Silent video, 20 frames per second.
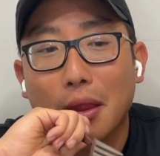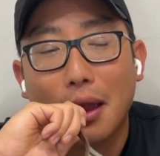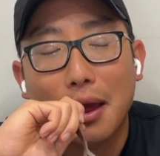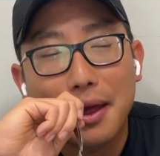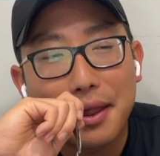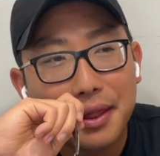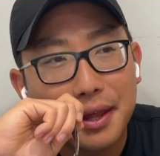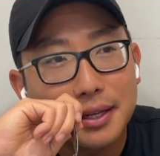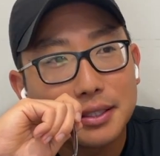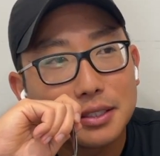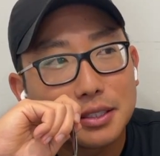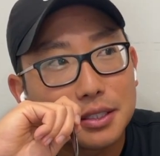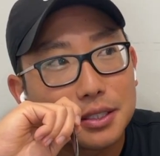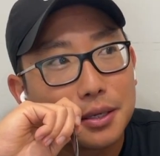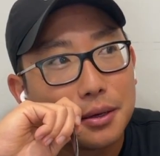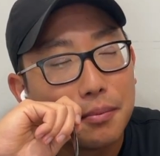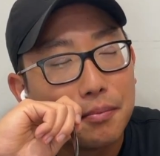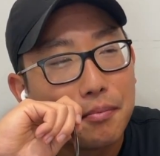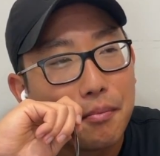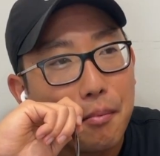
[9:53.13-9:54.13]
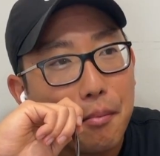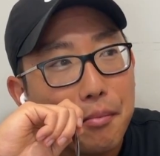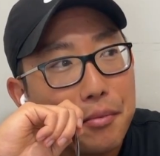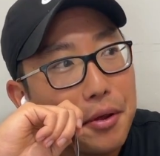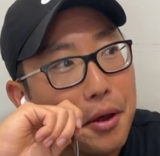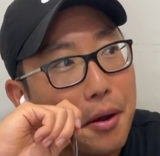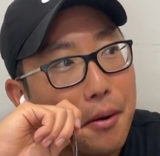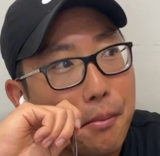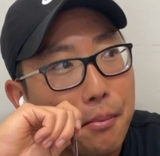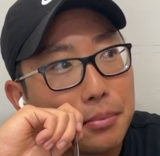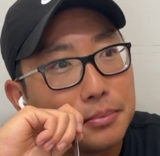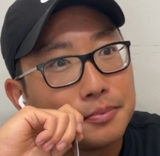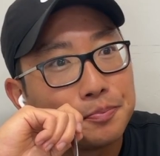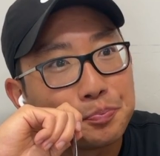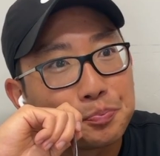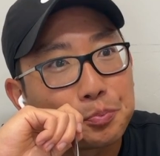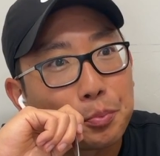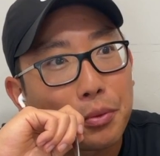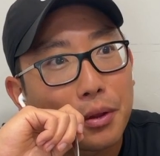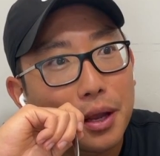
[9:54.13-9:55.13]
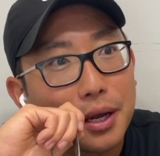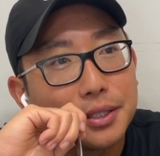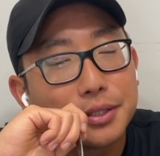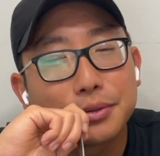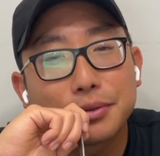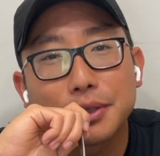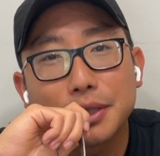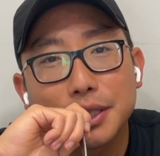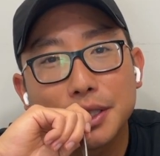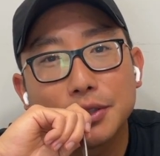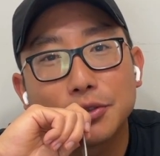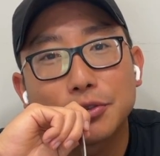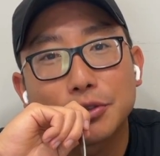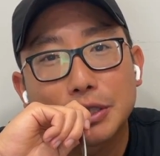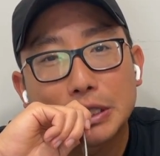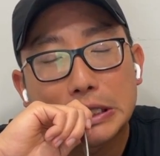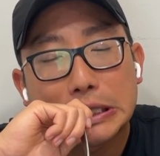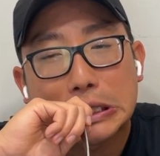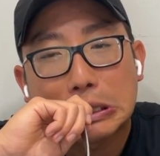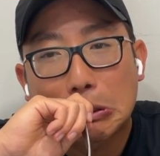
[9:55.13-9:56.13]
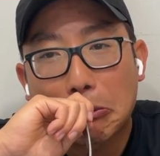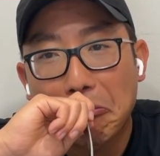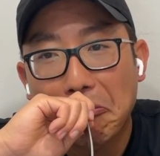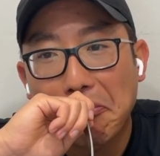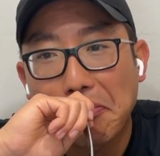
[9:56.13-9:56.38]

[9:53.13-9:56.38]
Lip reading: And that's, it's really interesting.